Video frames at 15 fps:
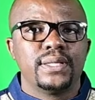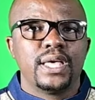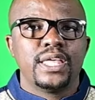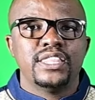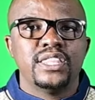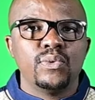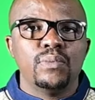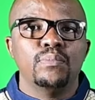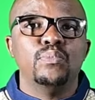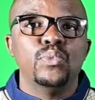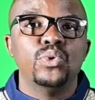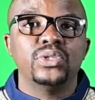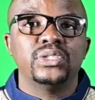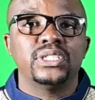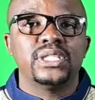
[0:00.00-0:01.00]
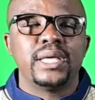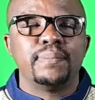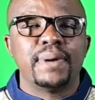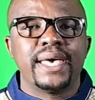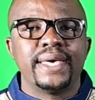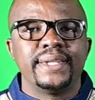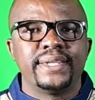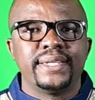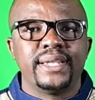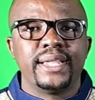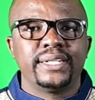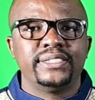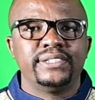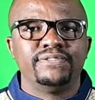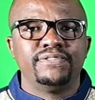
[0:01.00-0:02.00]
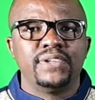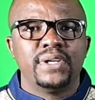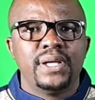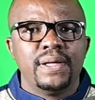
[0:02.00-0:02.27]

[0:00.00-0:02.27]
and they were moored there by an elective